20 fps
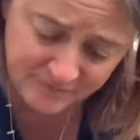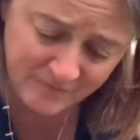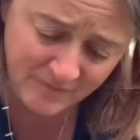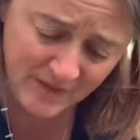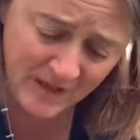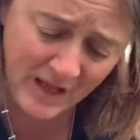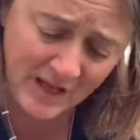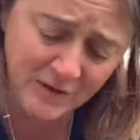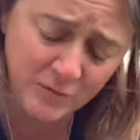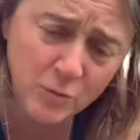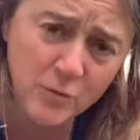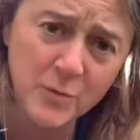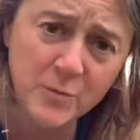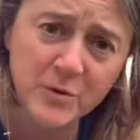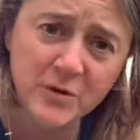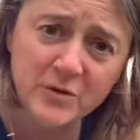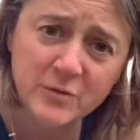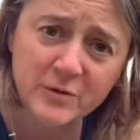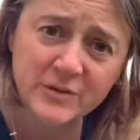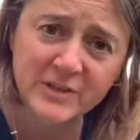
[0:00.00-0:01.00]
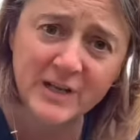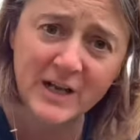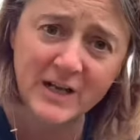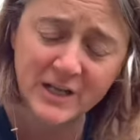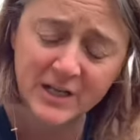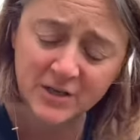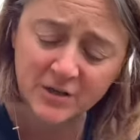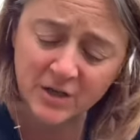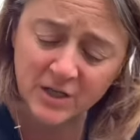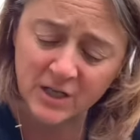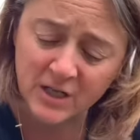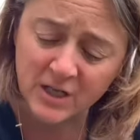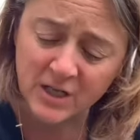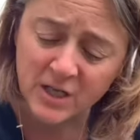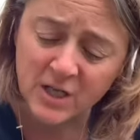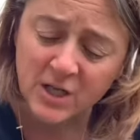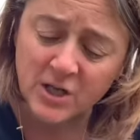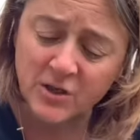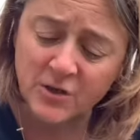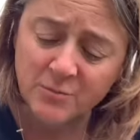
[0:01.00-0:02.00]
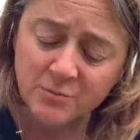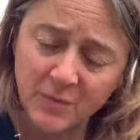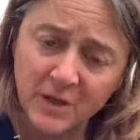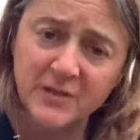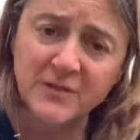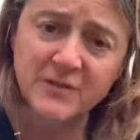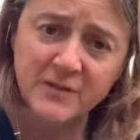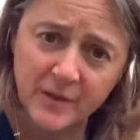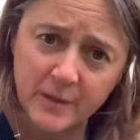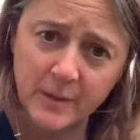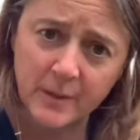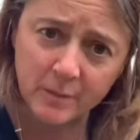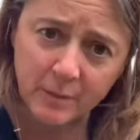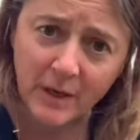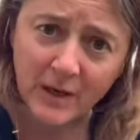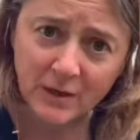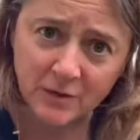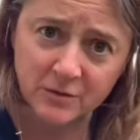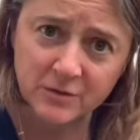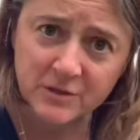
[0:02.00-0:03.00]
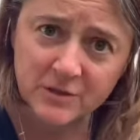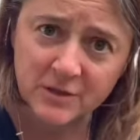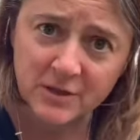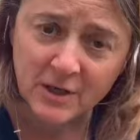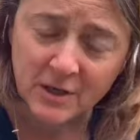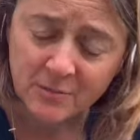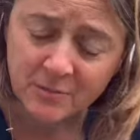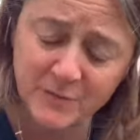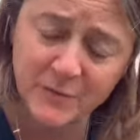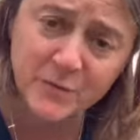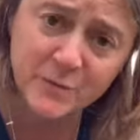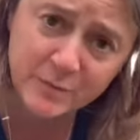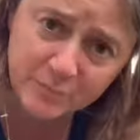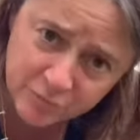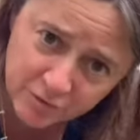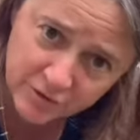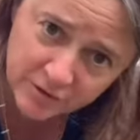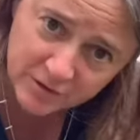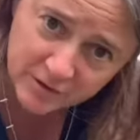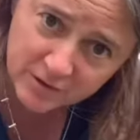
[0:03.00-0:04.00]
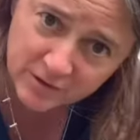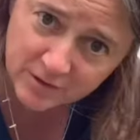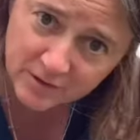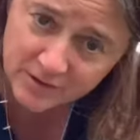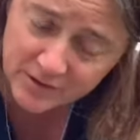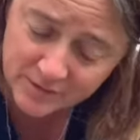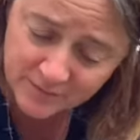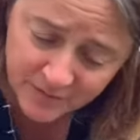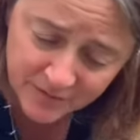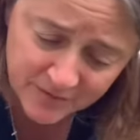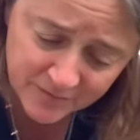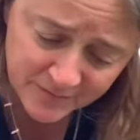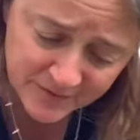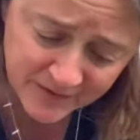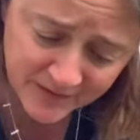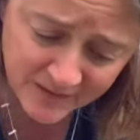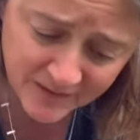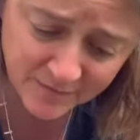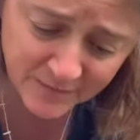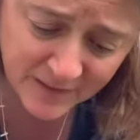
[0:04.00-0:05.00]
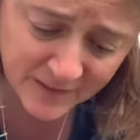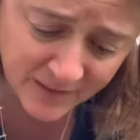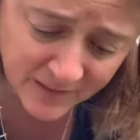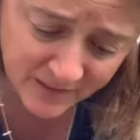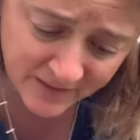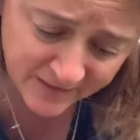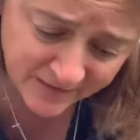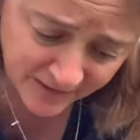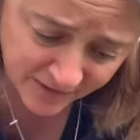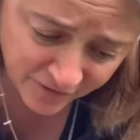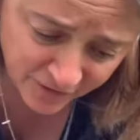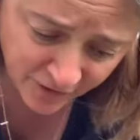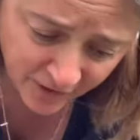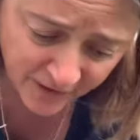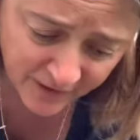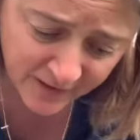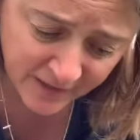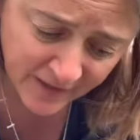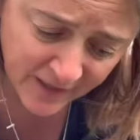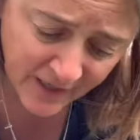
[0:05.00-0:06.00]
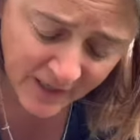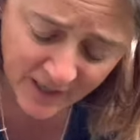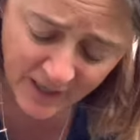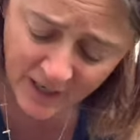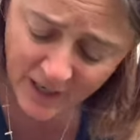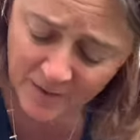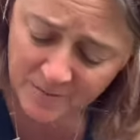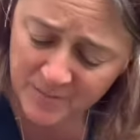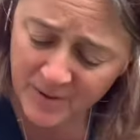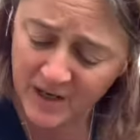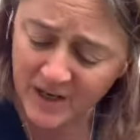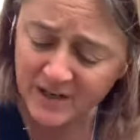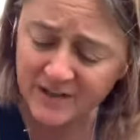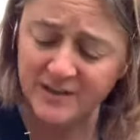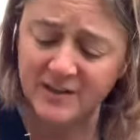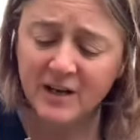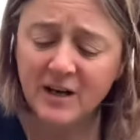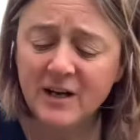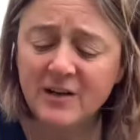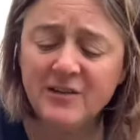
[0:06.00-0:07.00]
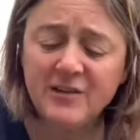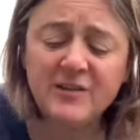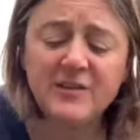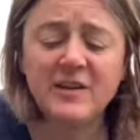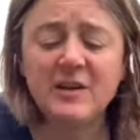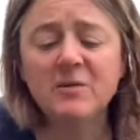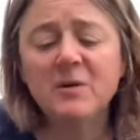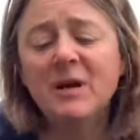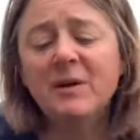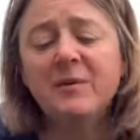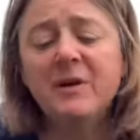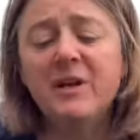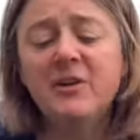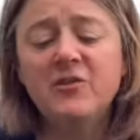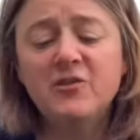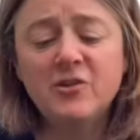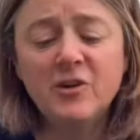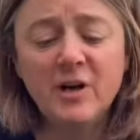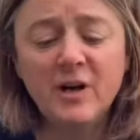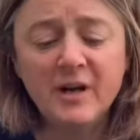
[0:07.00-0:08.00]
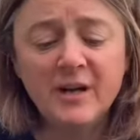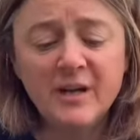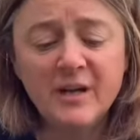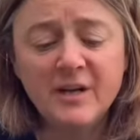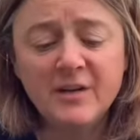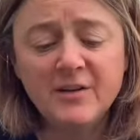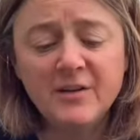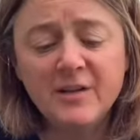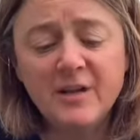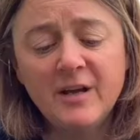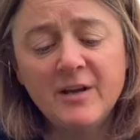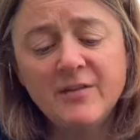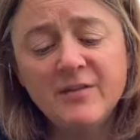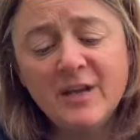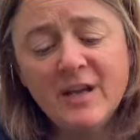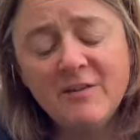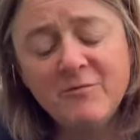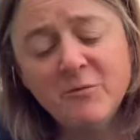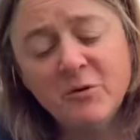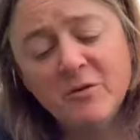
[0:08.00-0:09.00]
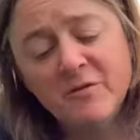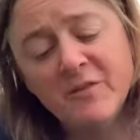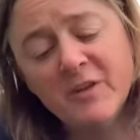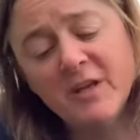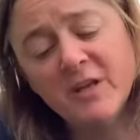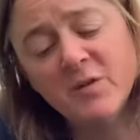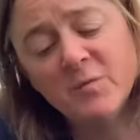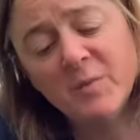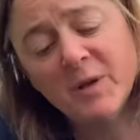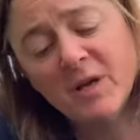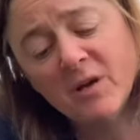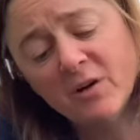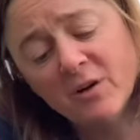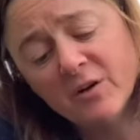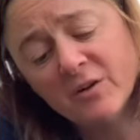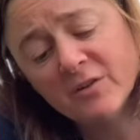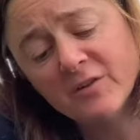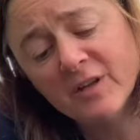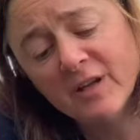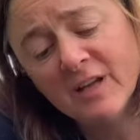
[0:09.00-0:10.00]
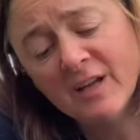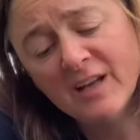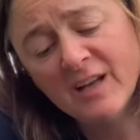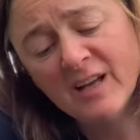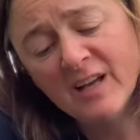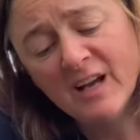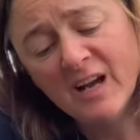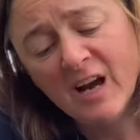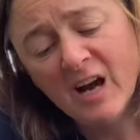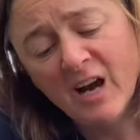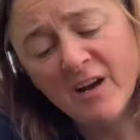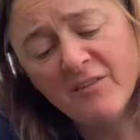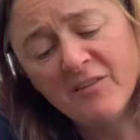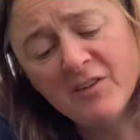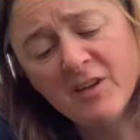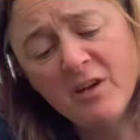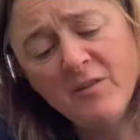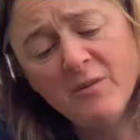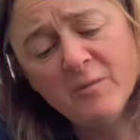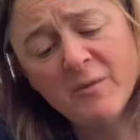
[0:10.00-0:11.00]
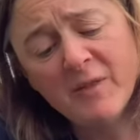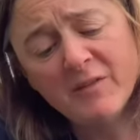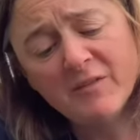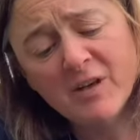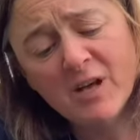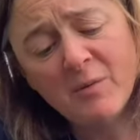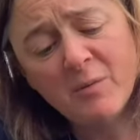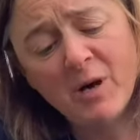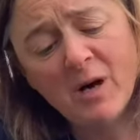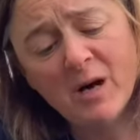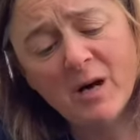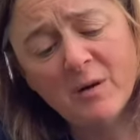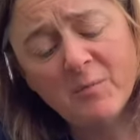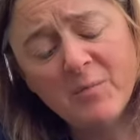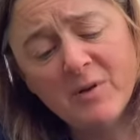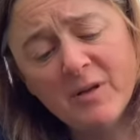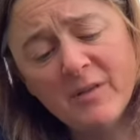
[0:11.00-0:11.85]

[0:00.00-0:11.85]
And all the books will tell you, you must thin them out. They must be brutal and you mustn't be sentimental, etc. But I just think, well, I'm going to try and save more of these because I've sown them and they've come up, and